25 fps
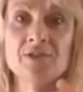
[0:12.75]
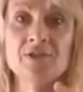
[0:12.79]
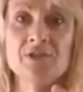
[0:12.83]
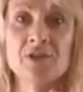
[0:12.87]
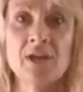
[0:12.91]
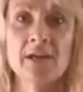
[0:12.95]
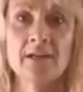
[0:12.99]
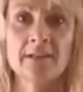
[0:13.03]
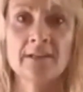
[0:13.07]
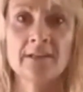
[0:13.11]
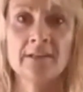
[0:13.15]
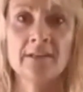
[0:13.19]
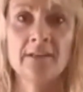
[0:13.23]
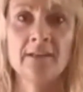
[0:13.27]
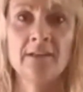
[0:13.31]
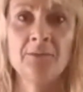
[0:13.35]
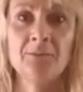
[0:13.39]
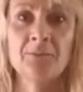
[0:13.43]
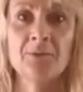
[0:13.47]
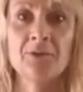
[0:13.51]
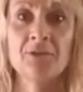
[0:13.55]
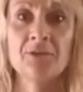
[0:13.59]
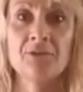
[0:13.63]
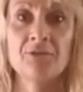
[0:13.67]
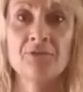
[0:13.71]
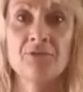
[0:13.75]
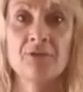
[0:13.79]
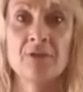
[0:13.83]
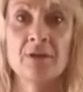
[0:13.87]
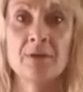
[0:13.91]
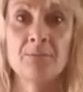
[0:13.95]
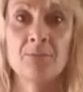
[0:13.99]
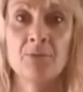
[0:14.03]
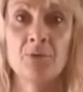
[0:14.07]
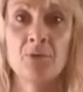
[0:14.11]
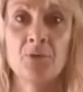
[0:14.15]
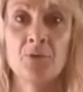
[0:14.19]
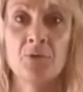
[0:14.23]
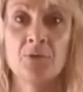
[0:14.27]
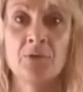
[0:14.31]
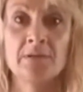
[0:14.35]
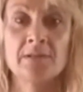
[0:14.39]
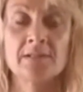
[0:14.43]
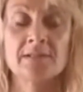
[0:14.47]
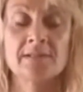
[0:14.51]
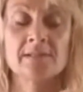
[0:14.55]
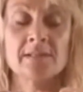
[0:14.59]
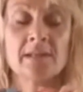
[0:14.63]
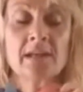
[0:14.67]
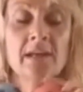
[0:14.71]
juggle with three
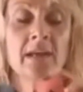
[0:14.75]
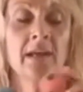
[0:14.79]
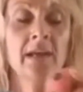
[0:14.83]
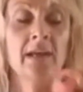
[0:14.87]
balls.